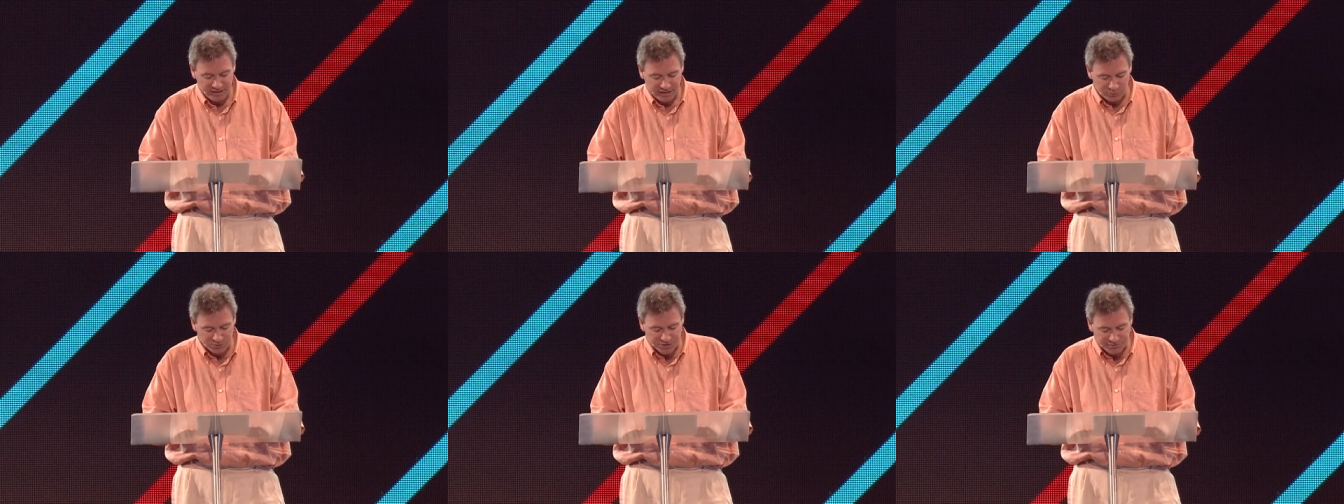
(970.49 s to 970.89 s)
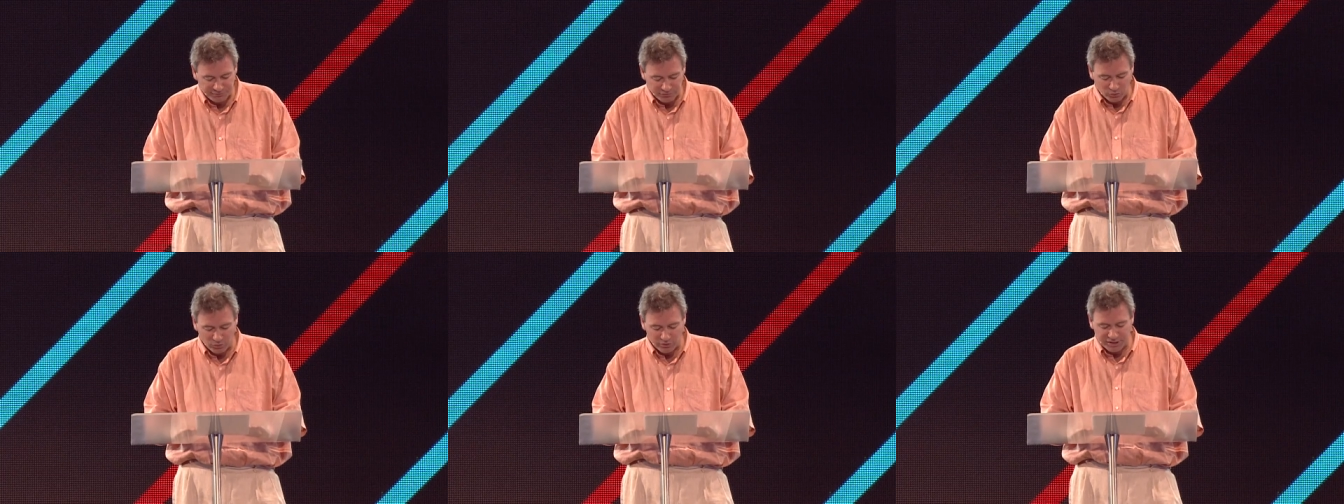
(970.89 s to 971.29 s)
He was
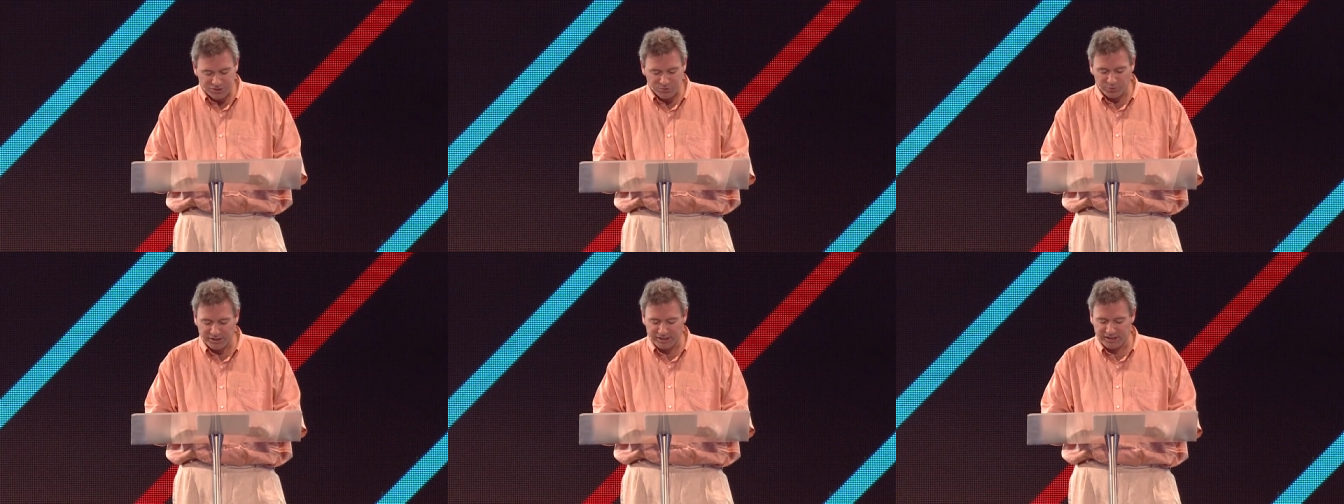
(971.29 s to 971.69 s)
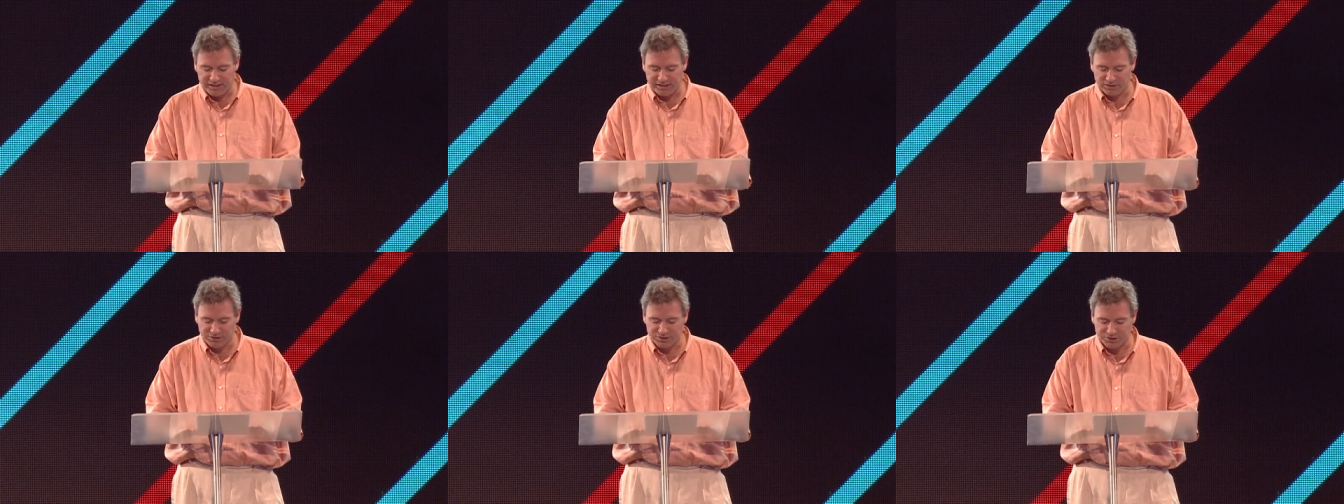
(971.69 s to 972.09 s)
for us when he
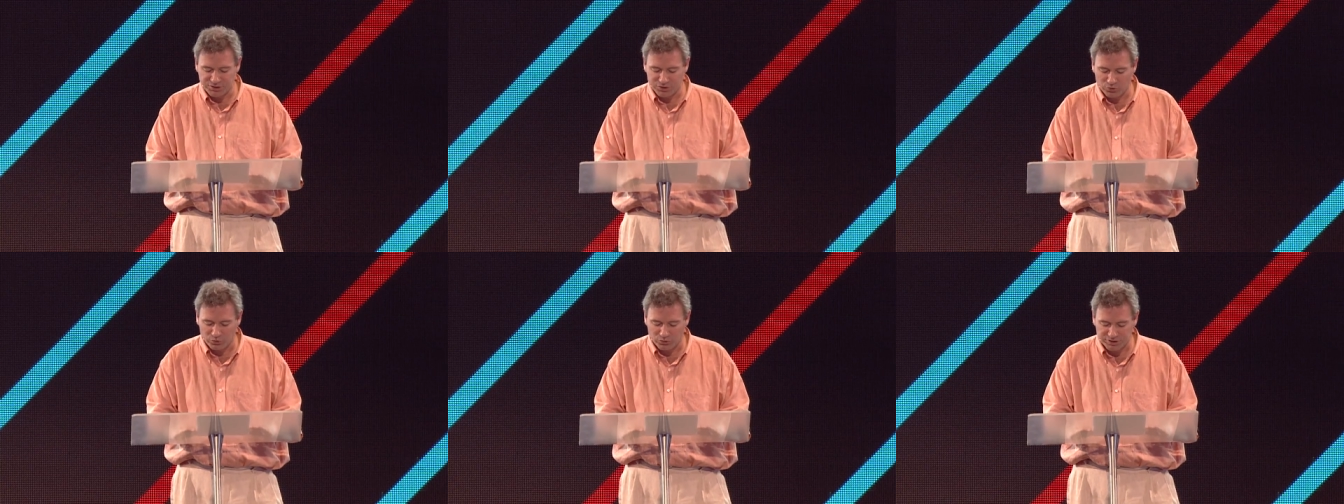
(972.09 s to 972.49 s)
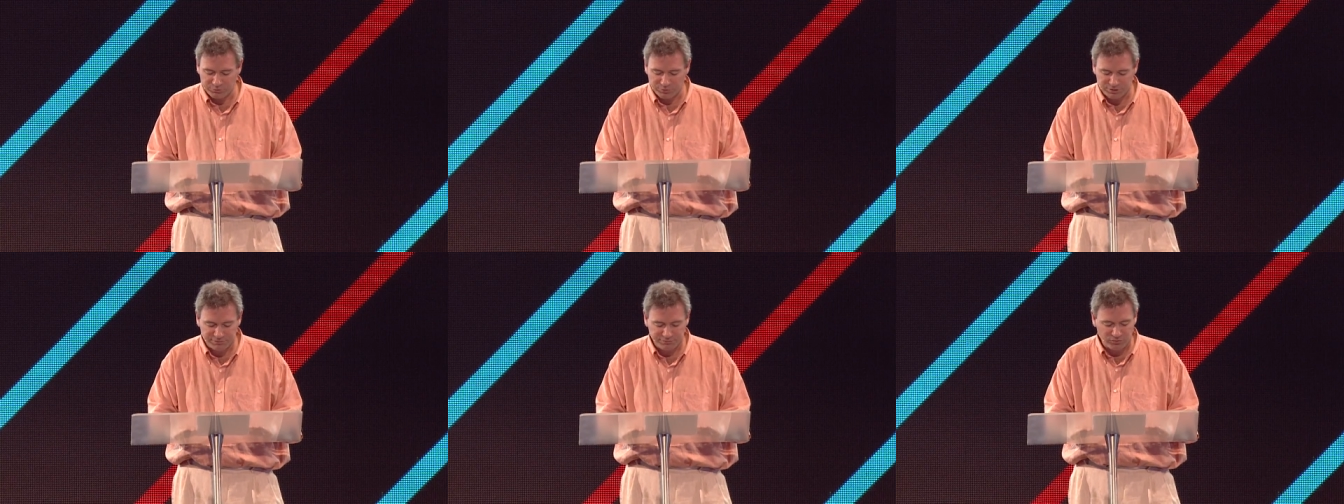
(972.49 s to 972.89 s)
healed and taught. He
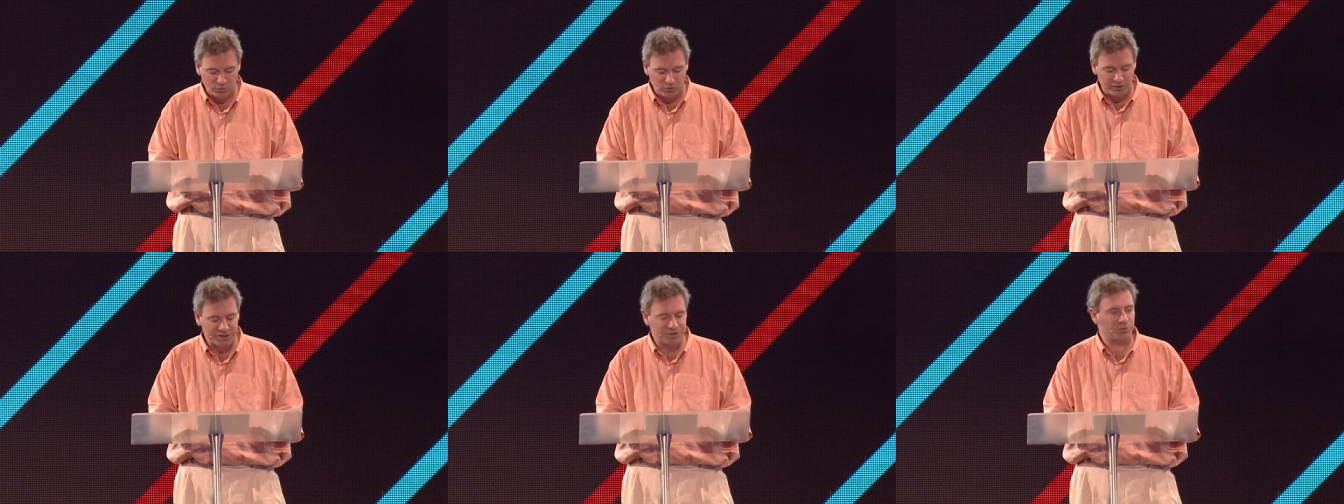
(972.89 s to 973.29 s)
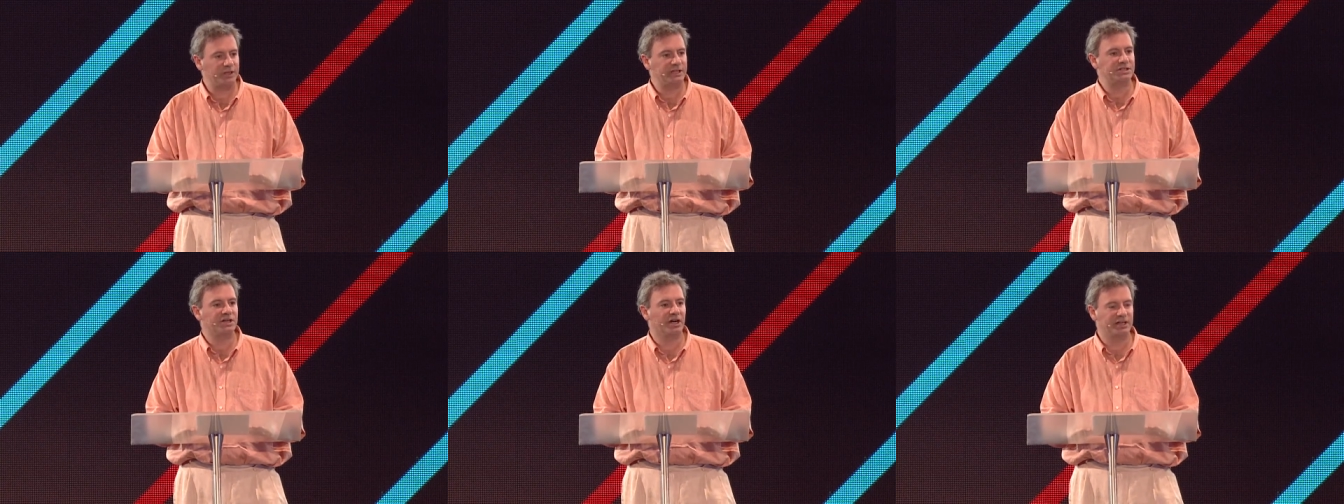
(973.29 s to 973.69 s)
was for us when
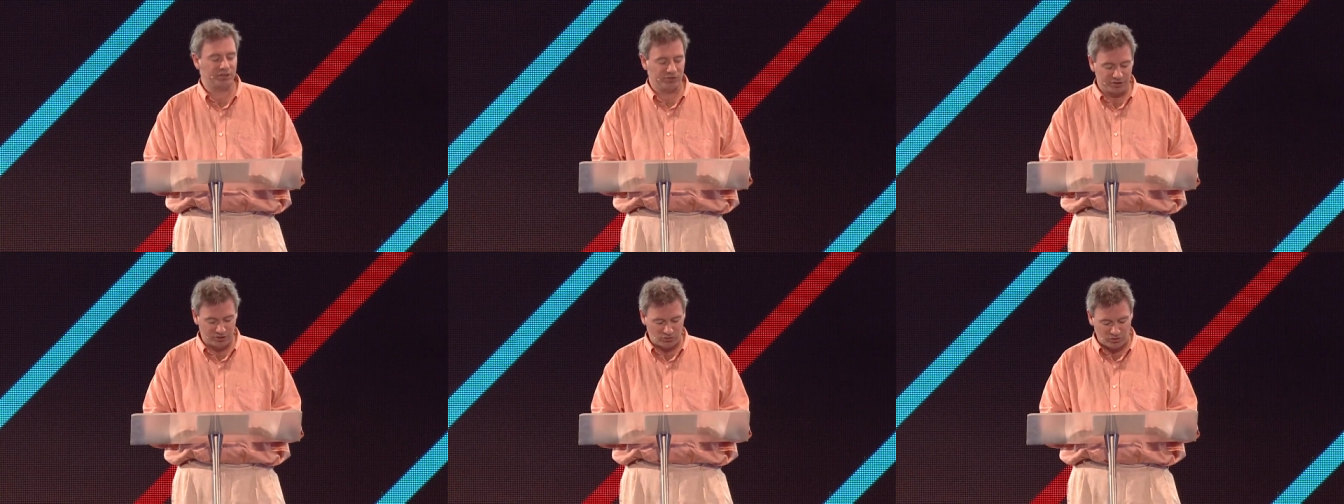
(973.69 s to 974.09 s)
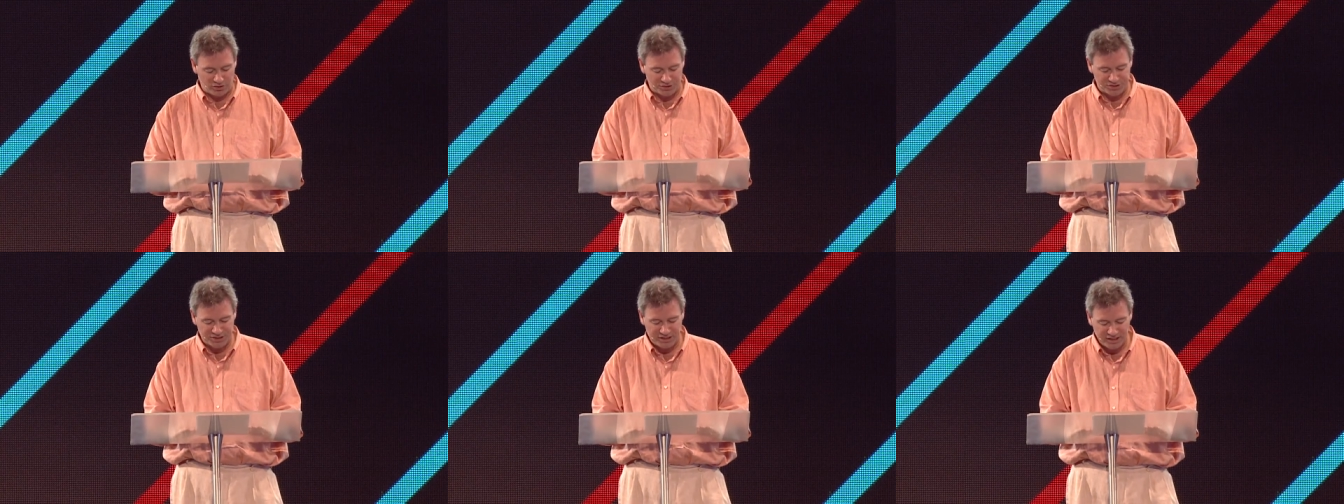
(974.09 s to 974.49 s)
he died on the
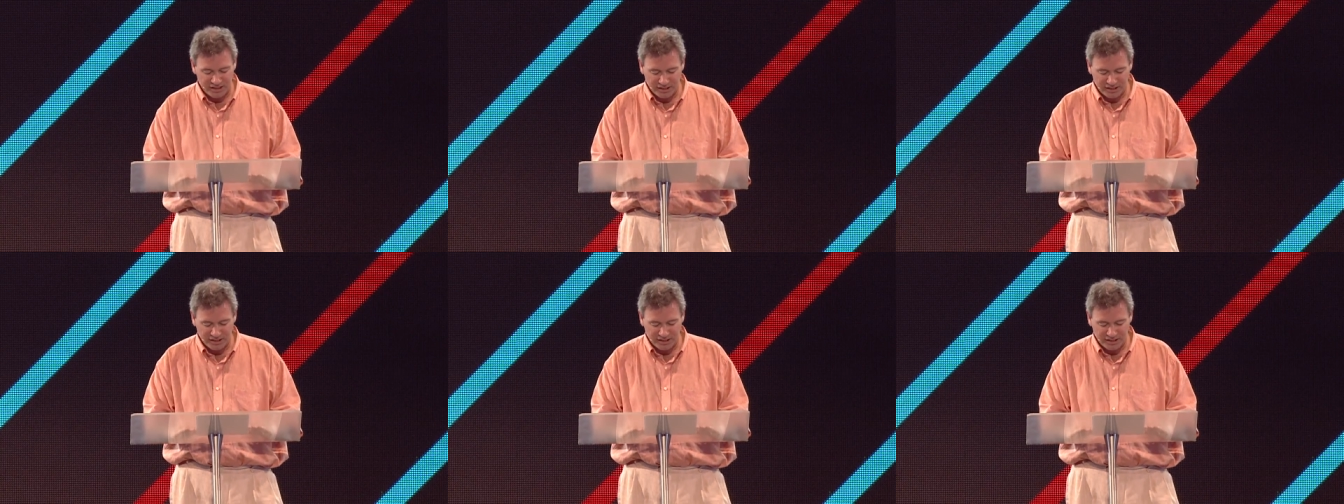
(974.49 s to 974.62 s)
cross.